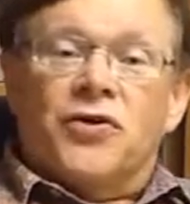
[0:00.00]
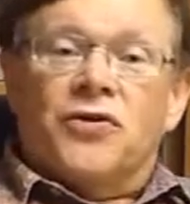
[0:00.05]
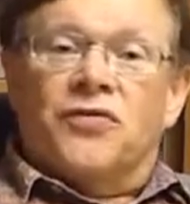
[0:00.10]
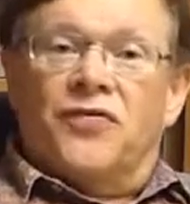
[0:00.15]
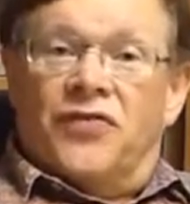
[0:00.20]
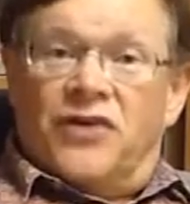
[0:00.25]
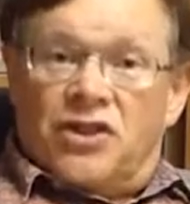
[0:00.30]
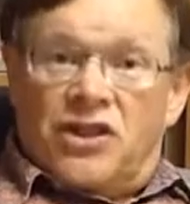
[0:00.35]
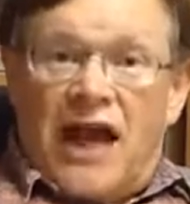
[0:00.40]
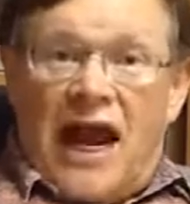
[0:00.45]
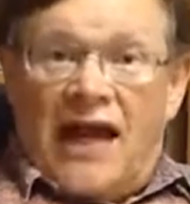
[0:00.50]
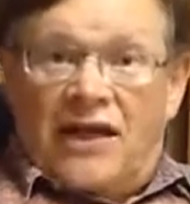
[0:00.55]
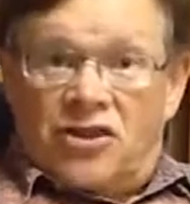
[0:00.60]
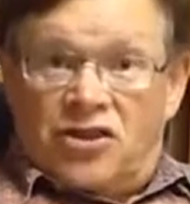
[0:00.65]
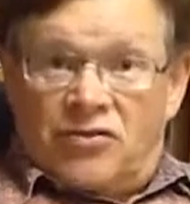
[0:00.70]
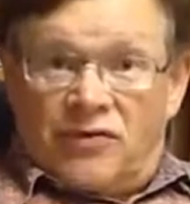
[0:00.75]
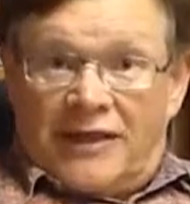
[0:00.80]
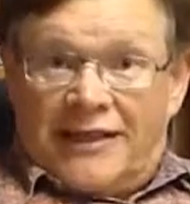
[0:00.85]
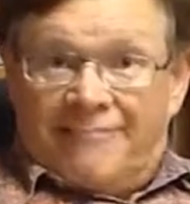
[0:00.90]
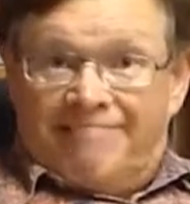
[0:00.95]
Fish
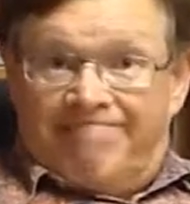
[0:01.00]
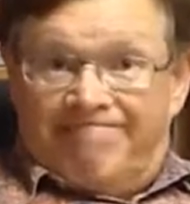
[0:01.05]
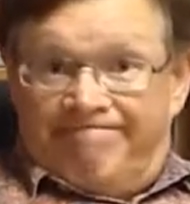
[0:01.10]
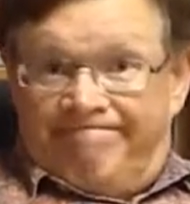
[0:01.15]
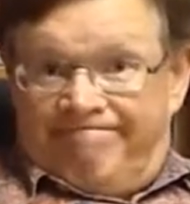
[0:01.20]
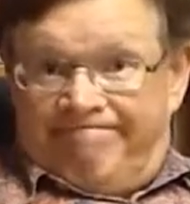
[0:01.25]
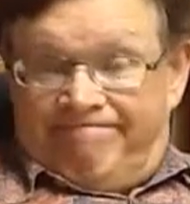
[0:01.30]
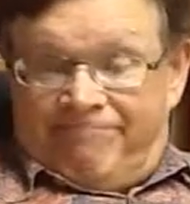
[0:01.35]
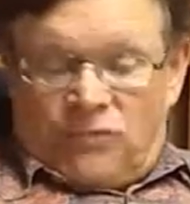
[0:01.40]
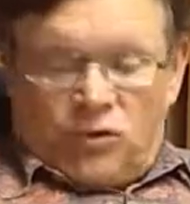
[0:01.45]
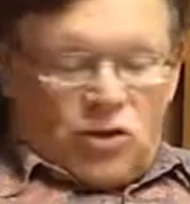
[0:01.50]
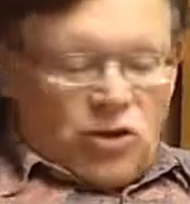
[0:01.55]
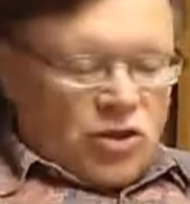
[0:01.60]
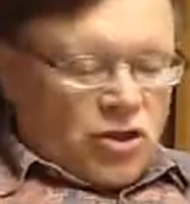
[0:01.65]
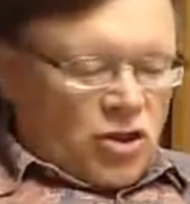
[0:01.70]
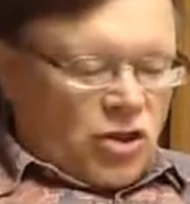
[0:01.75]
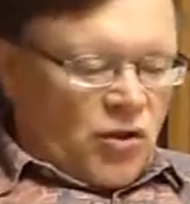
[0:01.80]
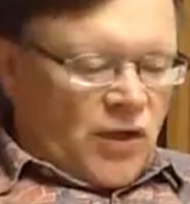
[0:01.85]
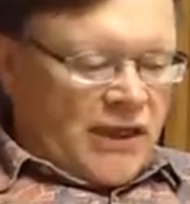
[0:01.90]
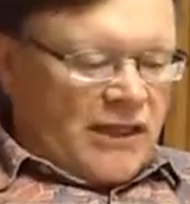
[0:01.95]
Hatchery, which is a
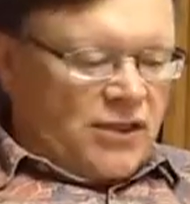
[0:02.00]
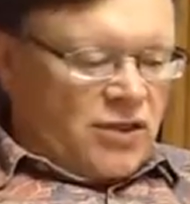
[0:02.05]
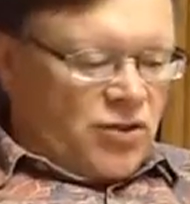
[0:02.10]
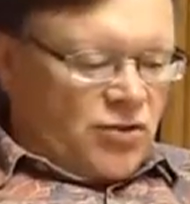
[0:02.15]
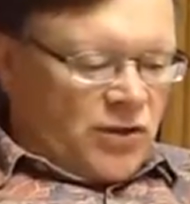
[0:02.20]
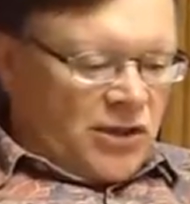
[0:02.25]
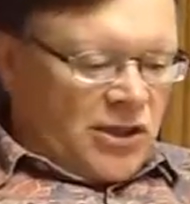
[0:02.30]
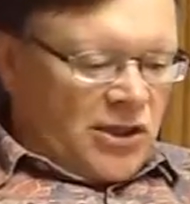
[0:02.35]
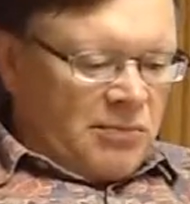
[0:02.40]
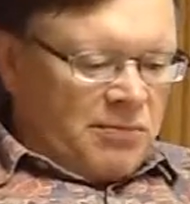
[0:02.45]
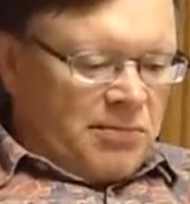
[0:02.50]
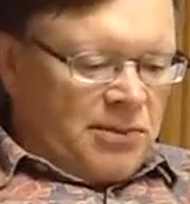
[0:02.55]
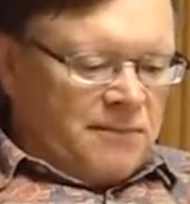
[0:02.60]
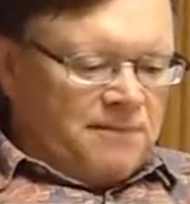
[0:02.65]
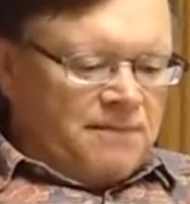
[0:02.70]
great trip.